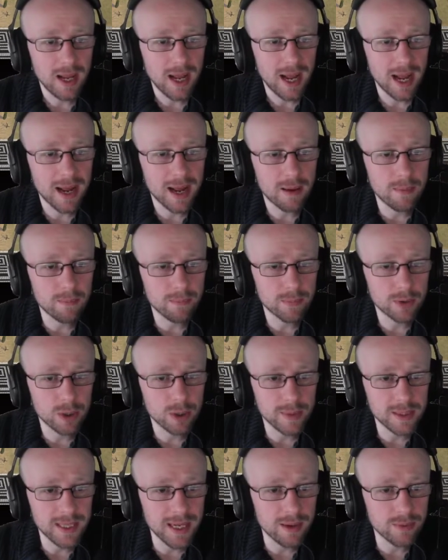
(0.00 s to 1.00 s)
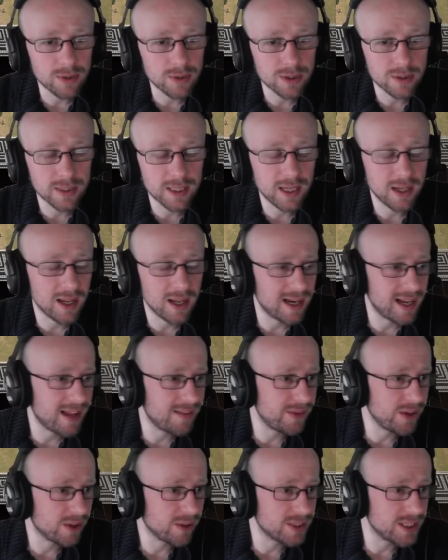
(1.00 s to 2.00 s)
Coming down to the
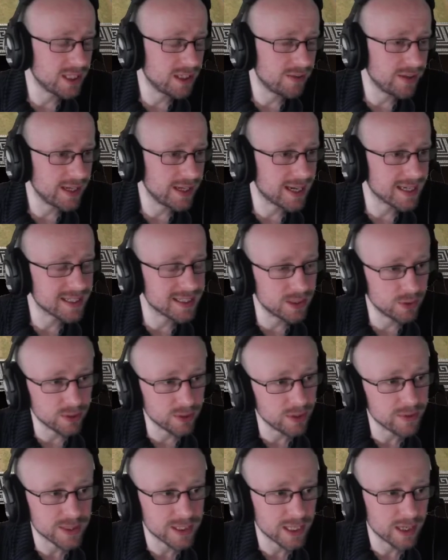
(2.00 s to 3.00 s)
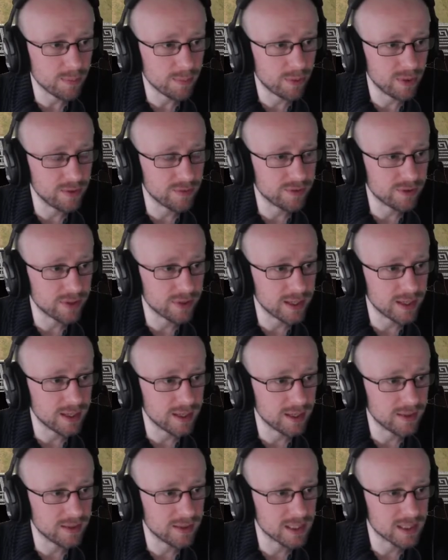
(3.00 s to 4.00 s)
heavy artillery, I still don't see a point for it
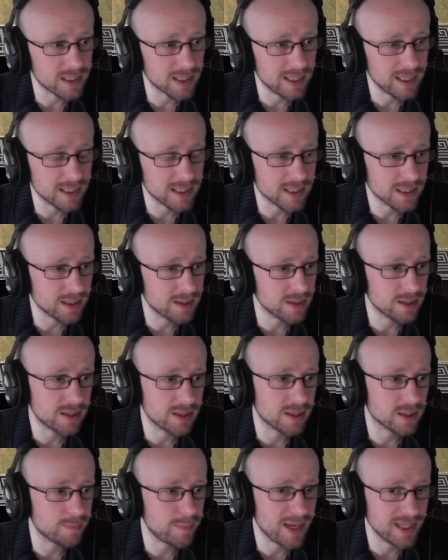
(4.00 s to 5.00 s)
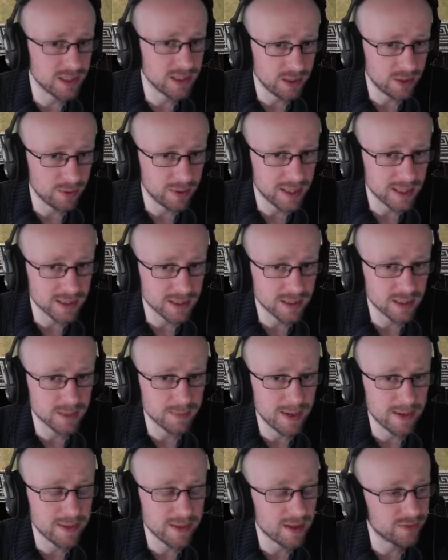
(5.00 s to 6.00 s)
in this list. There's better units to
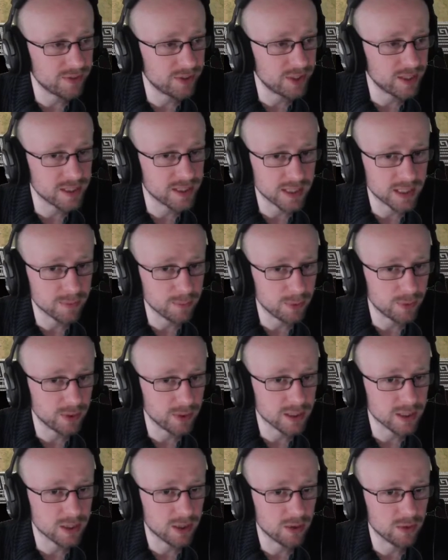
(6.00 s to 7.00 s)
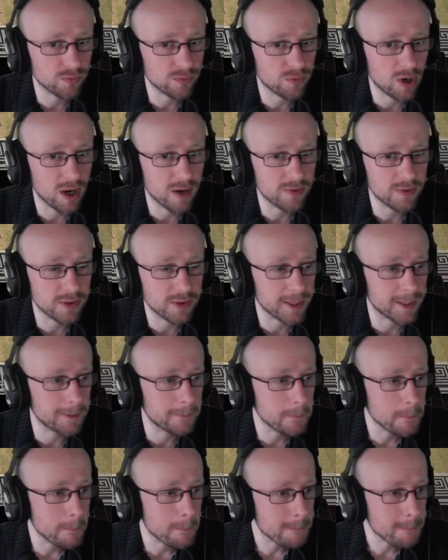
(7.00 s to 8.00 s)
spend that 36 points on rather than
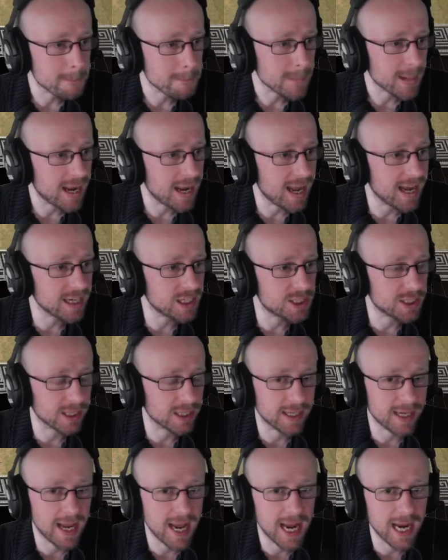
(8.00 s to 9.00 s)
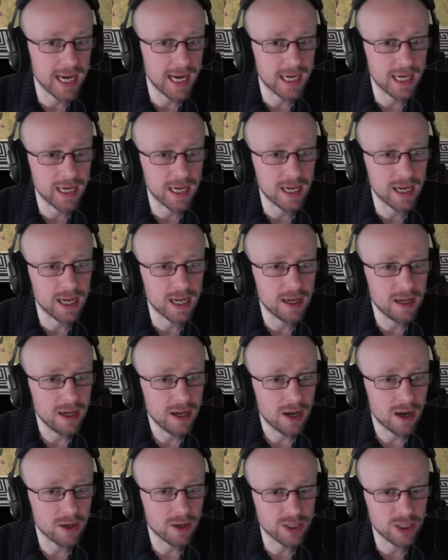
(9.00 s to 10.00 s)
actually a
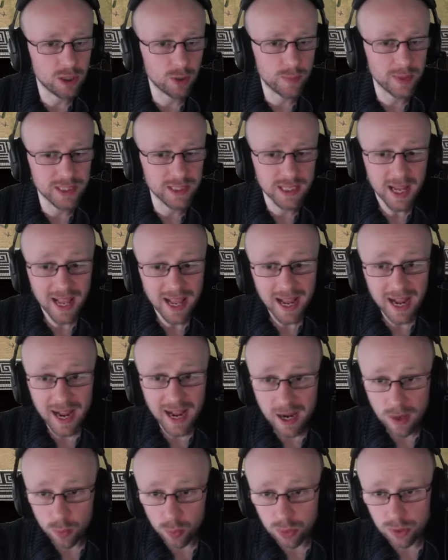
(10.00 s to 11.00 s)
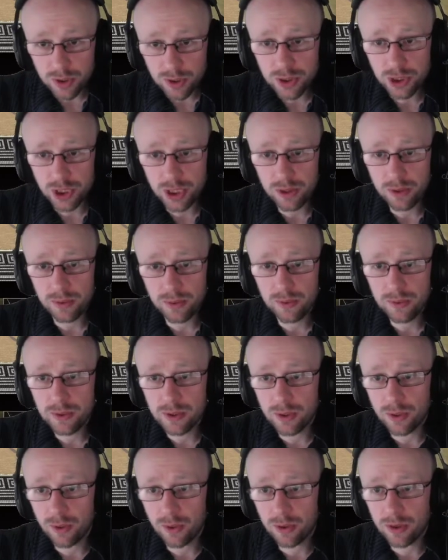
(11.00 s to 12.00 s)
artillery piece. I would choose
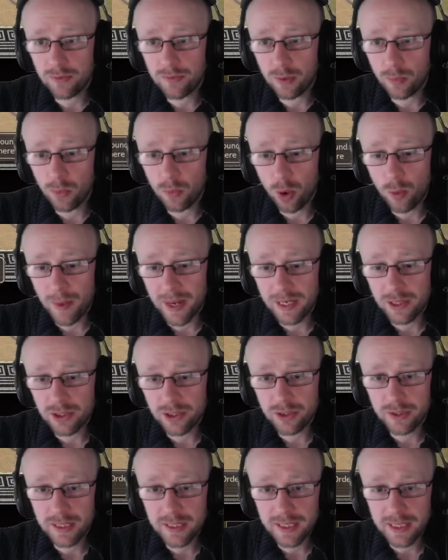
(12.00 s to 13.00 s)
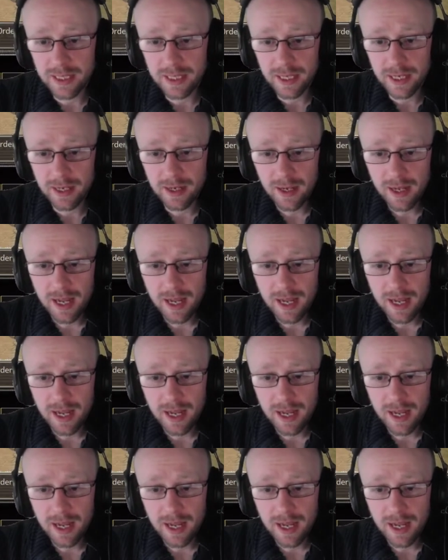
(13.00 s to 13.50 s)
all of the warband units here.